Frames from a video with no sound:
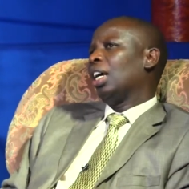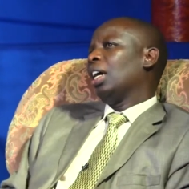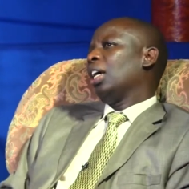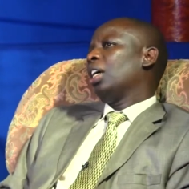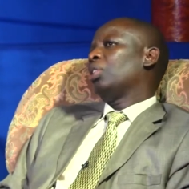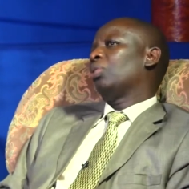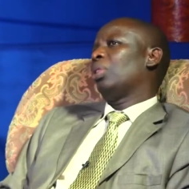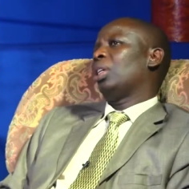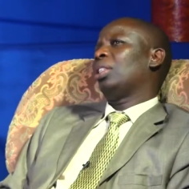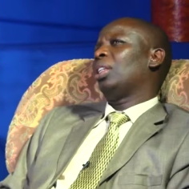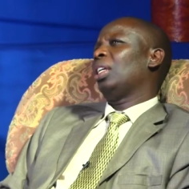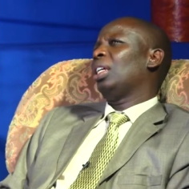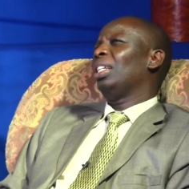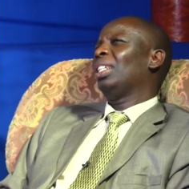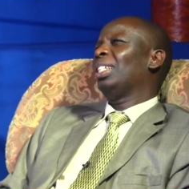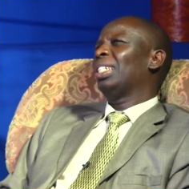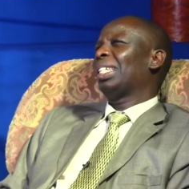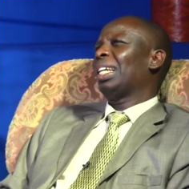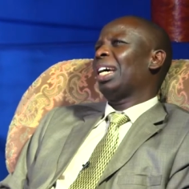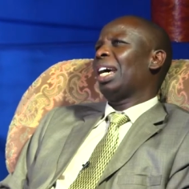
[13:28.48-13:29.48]
So I
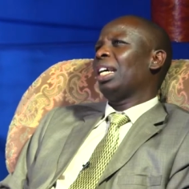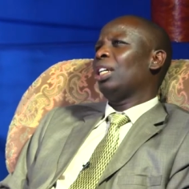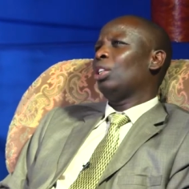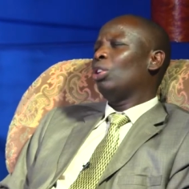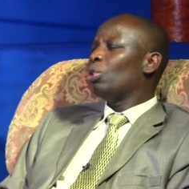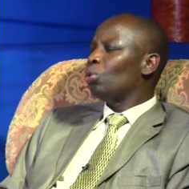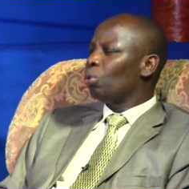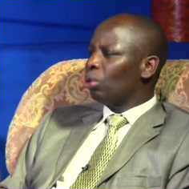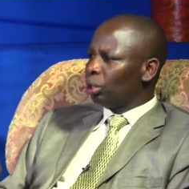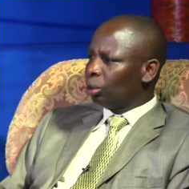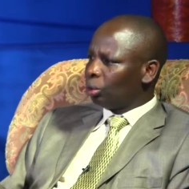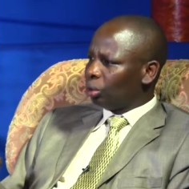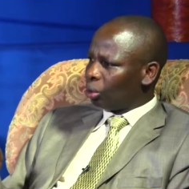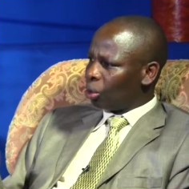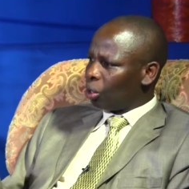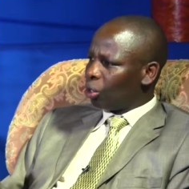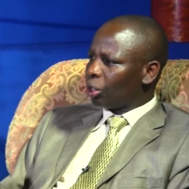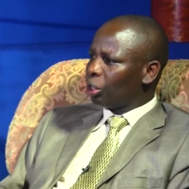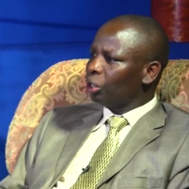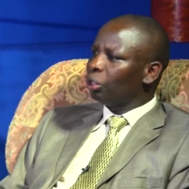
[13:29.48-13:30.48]
said, I don't want to
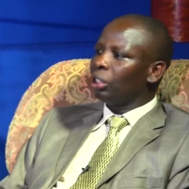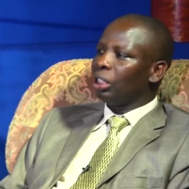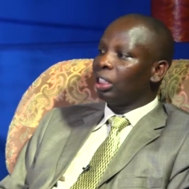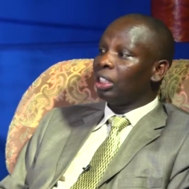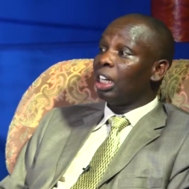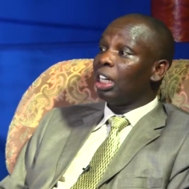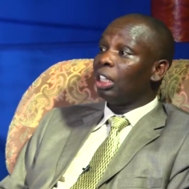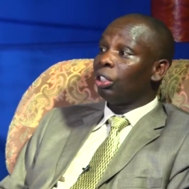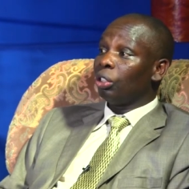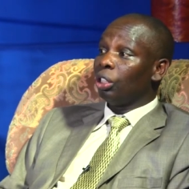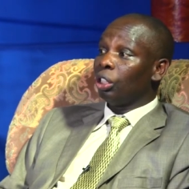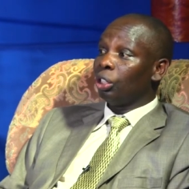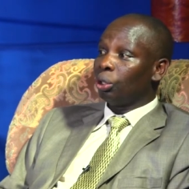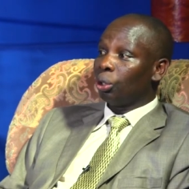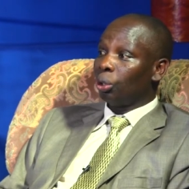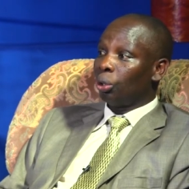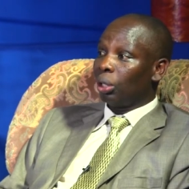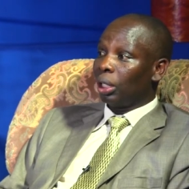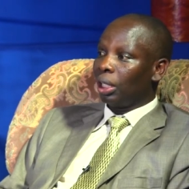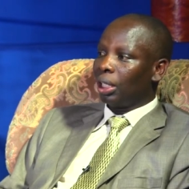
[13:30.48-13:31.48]
continue listening to this
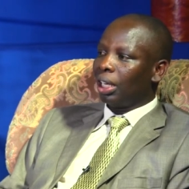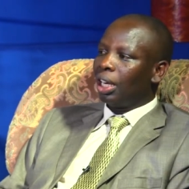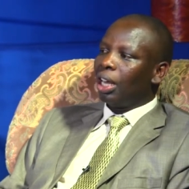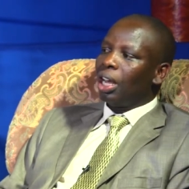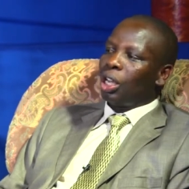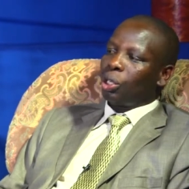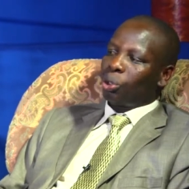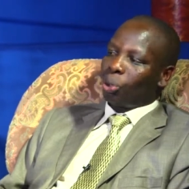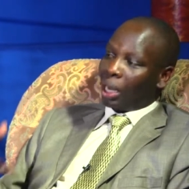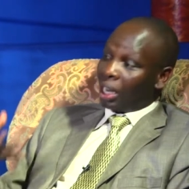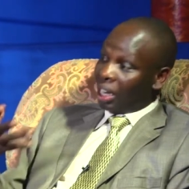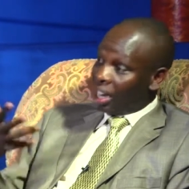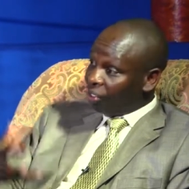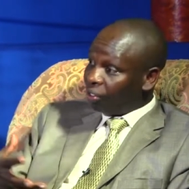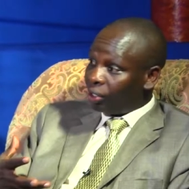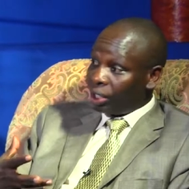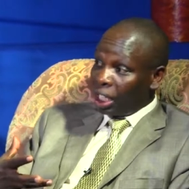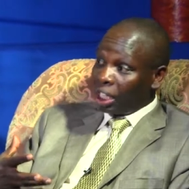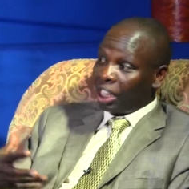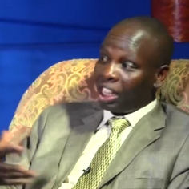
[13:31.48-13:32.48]
story. So I
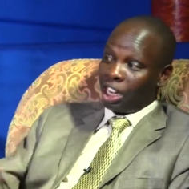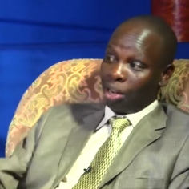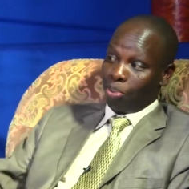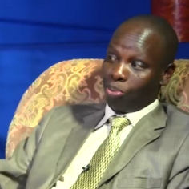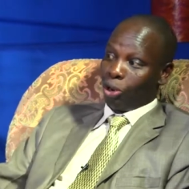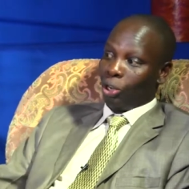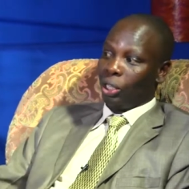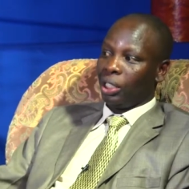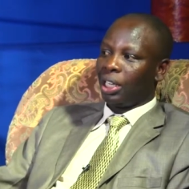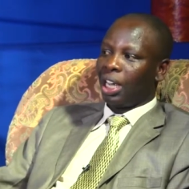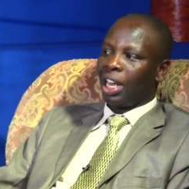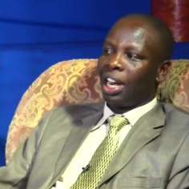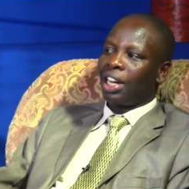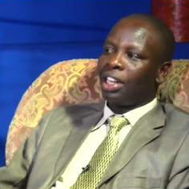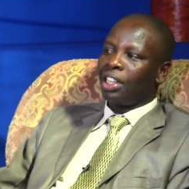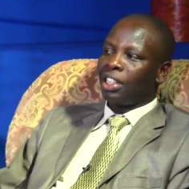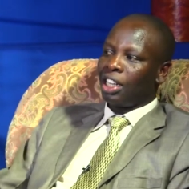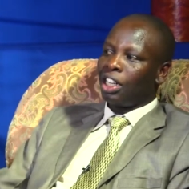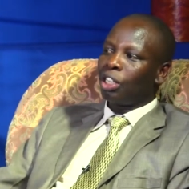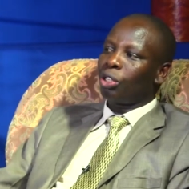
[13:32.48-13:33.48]
left the 3 boys, and I
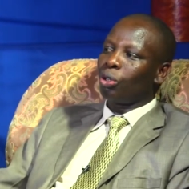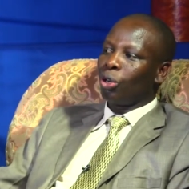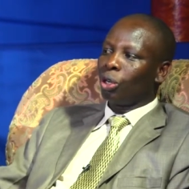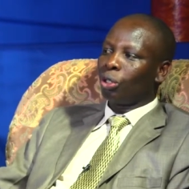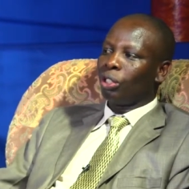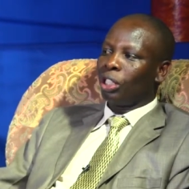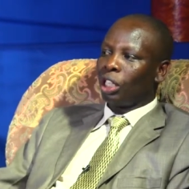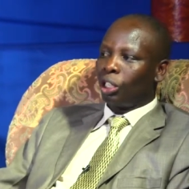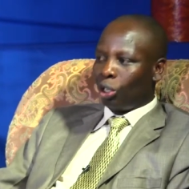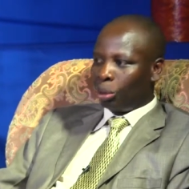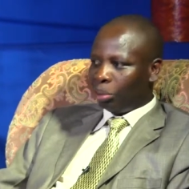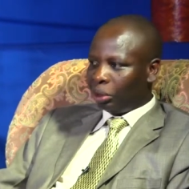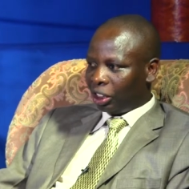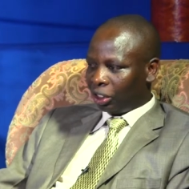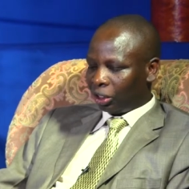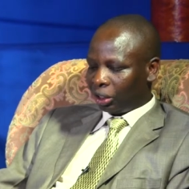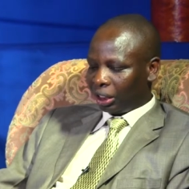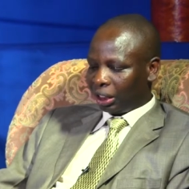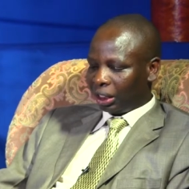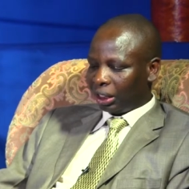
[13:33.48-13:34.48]
decided to go to the
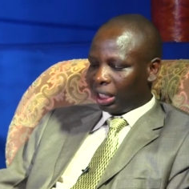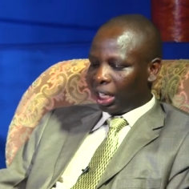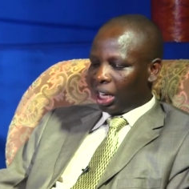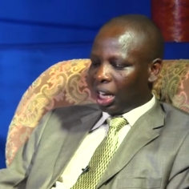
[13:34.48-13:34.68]
dormitory.